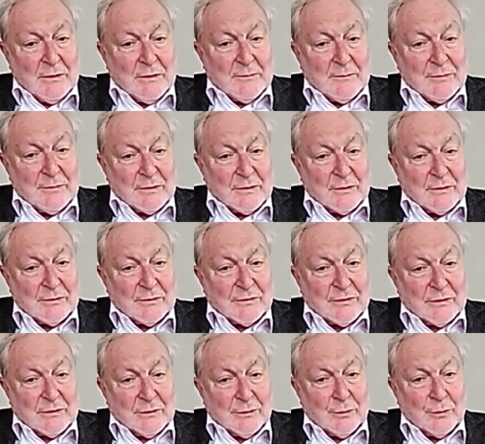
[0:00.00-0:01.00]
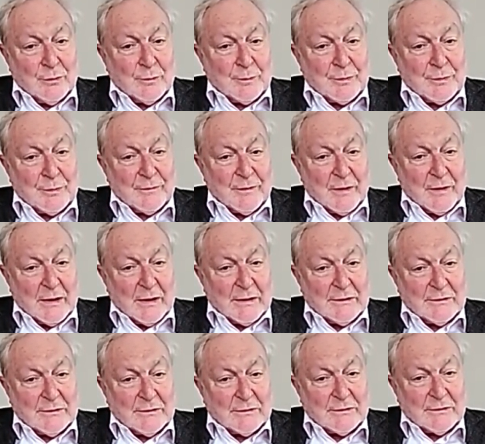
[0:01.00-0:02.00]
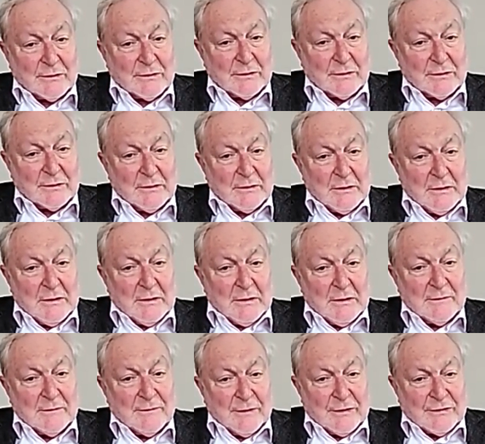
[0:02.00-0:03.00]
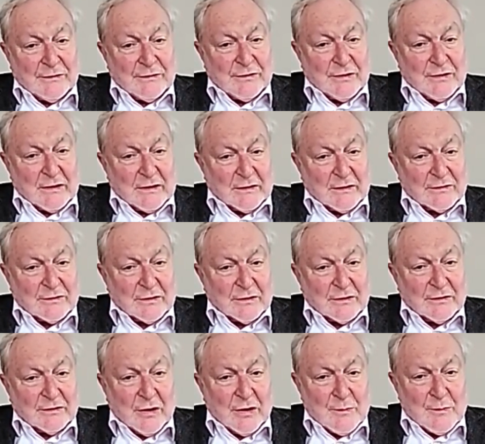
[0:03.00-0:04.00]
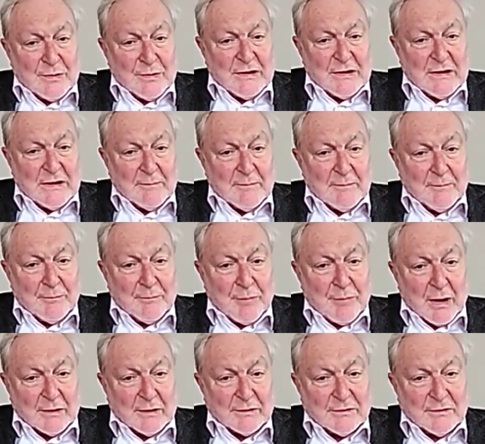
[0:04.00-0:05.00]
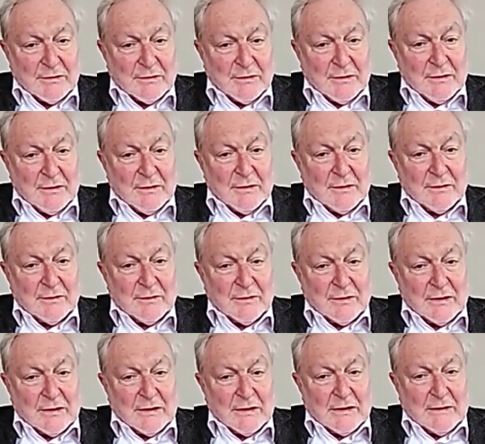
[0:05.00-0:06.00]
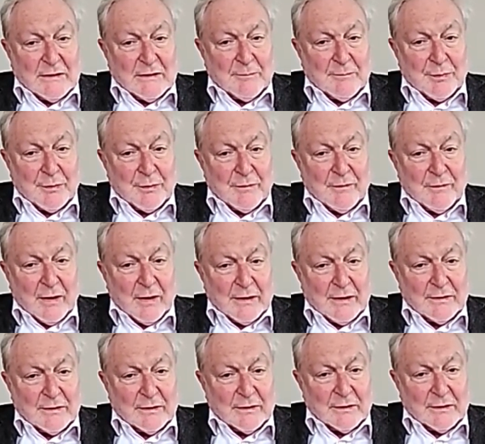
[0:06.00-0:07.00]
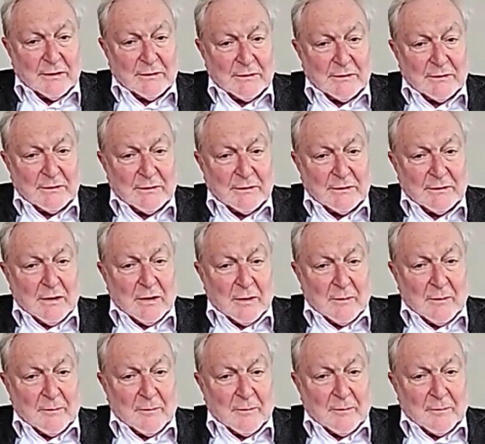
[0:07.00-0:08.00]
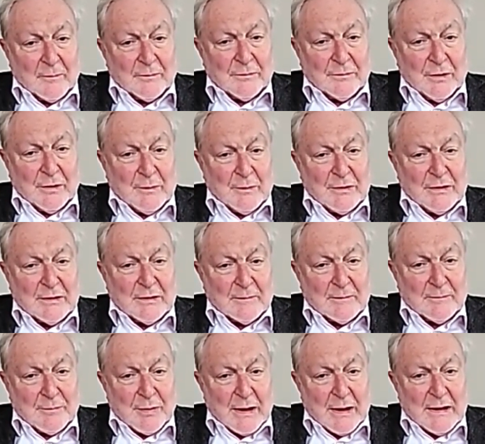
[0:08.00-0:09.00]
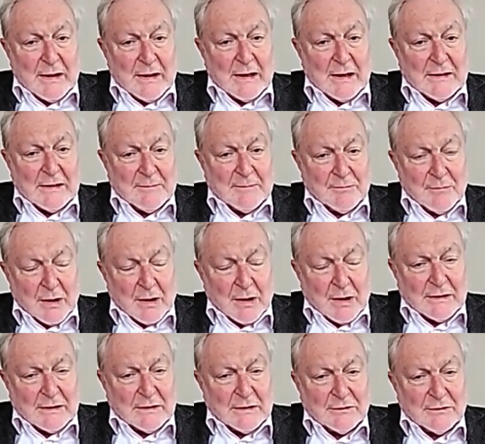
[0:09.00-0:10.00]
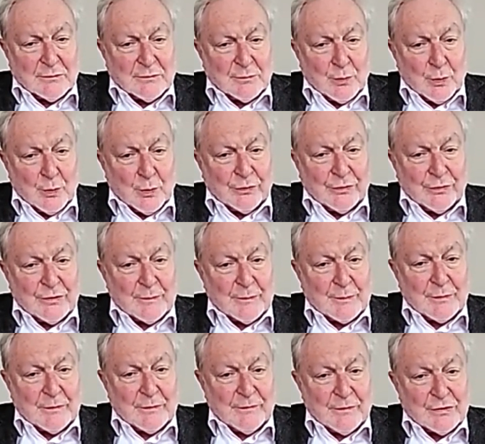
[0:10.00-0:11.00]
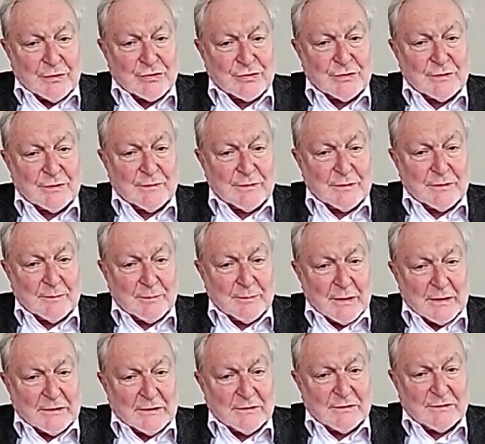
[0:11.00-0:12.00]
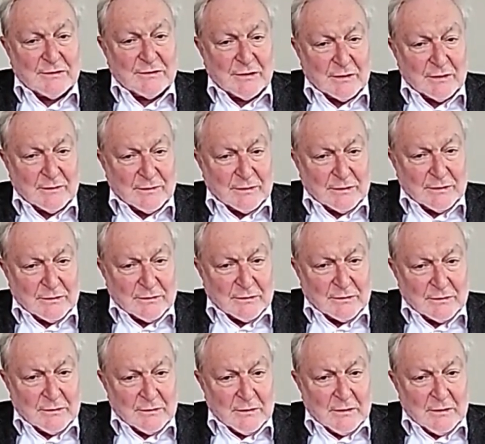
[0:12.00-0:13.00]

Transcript: because the law provides that the first thing is that nobody but the provider, nobody can pay any money towards the provision of the base service